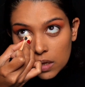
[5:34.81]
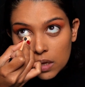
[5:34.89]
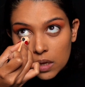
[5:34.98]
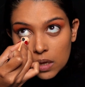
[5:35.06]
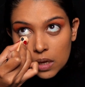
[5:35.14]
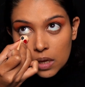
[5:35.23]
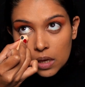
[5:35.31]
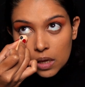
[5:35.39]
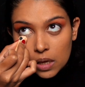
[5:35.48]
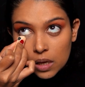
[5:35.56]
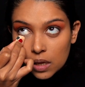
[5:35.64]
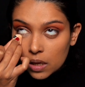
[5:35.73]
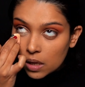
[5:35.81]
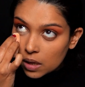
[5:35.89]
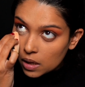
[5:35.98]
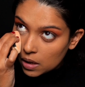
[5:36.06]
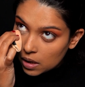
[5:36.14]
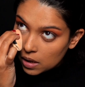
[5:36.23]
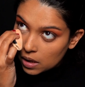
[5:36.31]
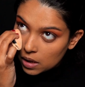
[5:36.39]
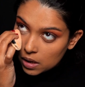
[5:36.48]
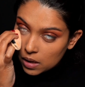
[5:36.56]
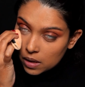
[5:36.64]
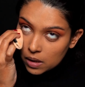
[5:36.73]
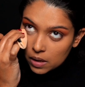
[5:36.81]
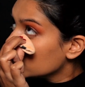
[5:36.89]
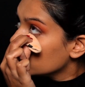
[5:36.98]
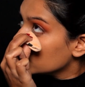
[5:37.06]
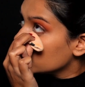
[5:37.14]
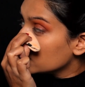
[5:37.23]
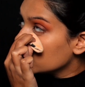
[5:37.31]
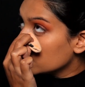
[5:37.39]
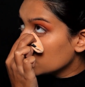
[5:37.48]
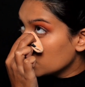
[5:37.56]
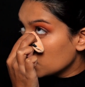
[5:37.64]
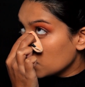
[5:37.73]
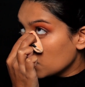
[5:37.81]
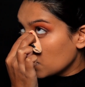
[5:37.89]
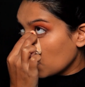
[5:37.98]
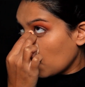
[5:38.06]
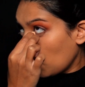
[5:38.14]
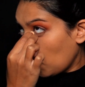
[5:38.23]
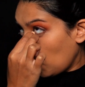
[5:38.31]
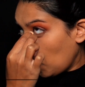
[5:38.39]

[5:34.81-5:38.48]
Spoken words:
Laura Mercier powder just under my eyes, a